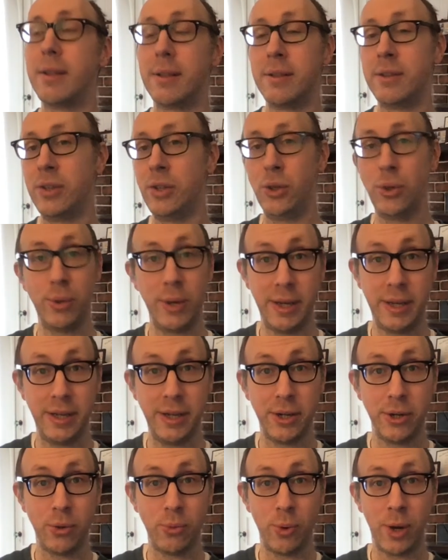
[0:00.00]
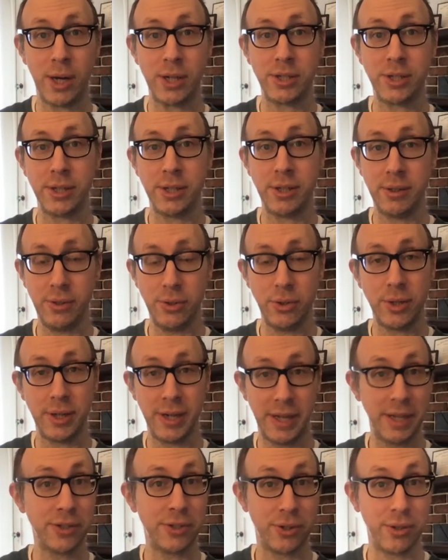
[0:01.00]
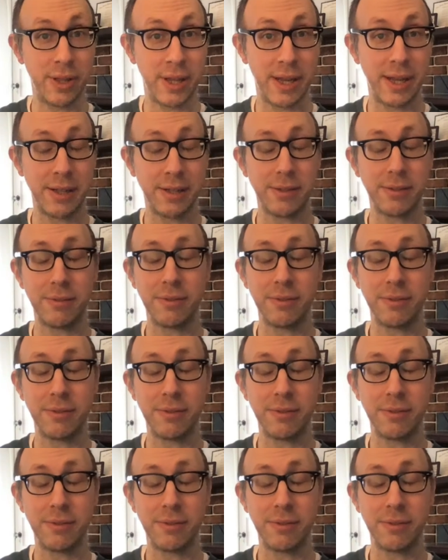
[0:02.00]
You here watching, you can answer that.